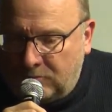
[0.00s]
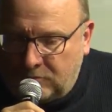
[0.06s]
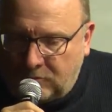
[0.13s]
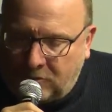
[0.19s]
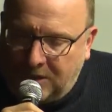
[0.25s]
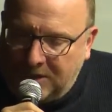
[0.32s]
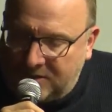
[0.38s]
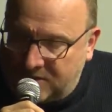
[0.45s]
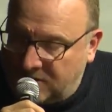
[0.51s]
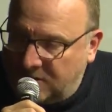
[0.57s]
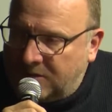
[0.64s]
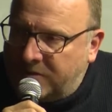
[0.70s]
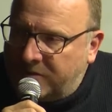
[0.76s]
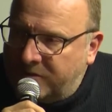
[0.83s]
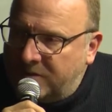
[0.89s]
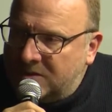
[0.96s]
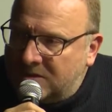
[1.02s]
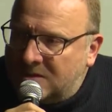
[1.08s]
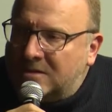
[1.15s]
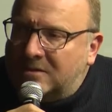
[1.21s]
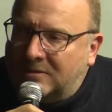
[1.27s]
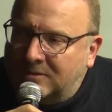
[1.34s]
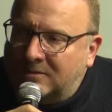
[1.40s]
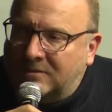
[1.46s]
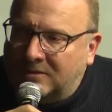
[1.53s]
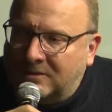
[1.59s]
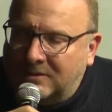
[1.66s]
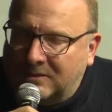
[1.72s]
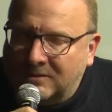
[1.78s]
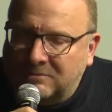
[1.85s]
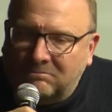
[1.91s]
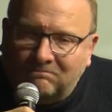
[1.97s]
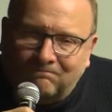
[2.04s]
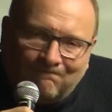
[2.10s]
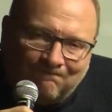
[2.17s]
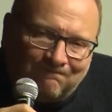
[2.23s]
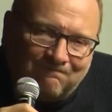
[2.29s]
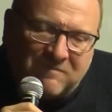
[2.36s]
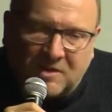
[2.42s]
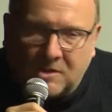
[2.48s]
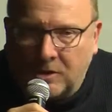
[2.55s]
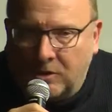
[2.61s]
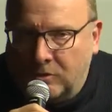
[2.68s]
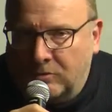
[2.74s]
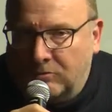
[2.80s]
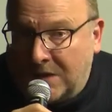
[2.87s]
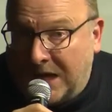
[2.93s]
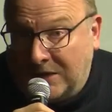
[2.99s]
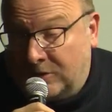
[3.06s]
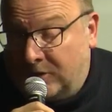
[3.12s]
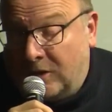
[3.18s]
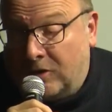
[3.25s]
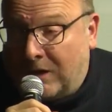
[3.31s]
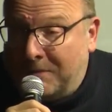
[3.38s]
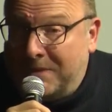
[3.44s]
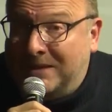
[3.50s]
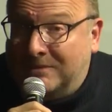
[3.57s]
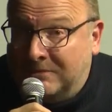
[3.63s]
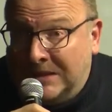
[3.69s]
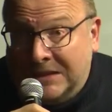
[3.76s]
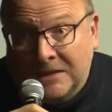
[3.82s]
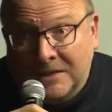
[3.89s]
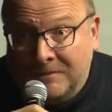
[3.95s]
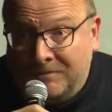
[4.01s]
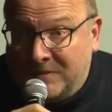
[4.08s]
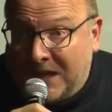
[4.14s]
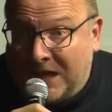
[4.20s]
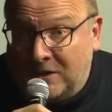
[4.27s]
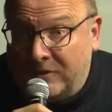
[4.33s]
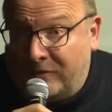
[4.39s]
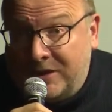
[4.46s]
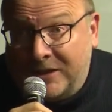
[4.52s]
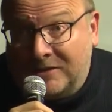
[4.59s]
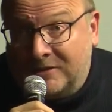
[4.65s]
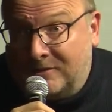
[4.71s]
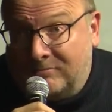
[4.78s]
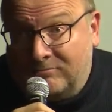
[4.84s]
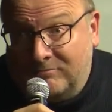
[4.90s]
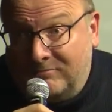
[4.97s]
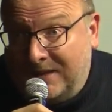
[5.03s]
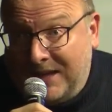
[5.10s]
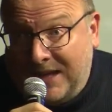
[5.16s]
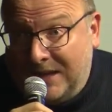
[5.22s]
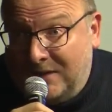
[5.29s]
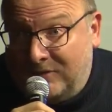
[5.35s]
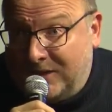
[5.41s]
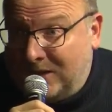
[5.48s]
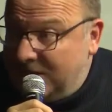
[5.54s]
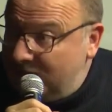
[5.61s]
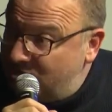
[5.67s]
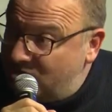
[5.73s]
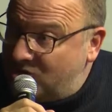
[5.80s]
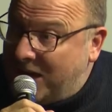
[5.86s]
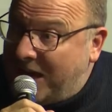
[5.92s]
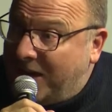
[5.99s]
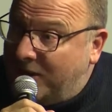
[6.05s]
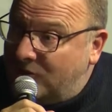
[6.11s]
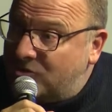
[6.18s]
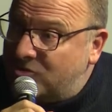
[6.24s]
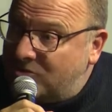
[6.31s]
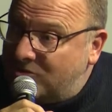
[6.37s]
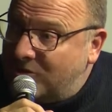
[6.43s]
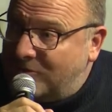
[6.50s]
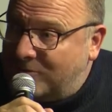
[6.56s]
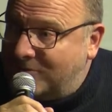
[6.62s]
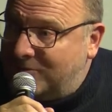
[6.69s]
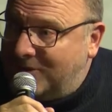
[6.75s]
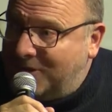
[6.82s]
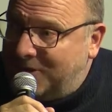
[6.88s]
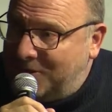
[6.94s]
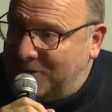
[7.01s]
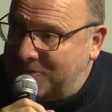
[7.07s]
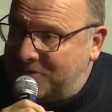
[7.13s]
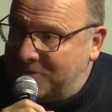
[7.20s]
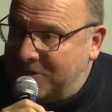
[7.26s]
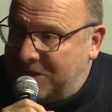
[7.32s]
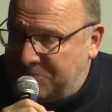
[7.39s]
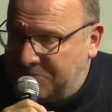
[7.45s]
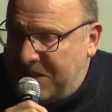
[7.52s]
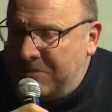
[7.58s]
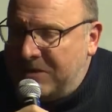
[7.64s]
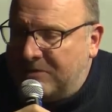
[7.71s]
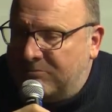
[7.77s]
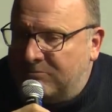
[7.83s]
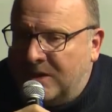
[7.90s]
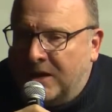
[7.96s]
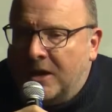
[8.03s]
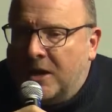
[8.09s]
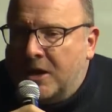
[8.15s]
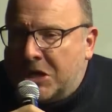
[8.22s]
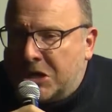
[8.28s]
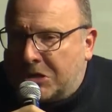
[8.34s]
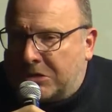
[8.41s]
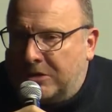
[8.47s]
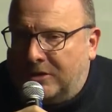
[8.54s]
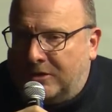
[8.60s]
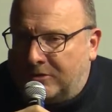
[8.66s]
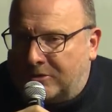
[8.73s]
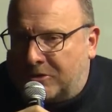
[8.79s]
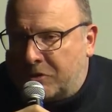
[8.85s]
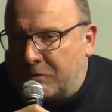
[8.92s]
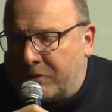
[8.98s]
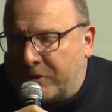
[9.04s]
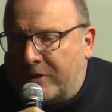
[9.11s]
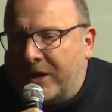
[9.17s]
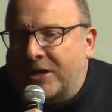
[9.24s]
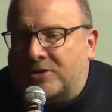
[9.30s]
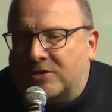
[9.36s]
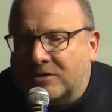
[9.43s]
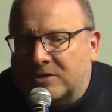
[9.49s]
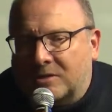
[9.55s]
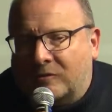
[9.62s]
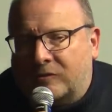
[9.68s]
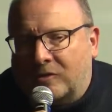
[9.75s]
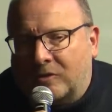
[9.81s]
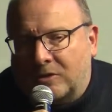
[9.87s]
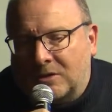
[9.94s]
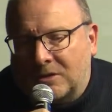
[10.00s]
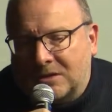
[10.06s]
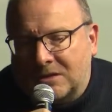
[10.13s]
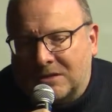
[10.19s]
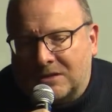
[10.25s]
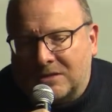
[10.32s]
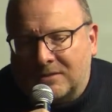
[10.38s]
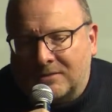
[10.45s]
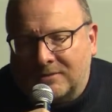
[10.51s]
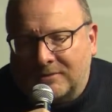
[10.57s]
quite surface. So I don't know. I mean, I don't think that anything has changed so much. Maybe corporations, of course,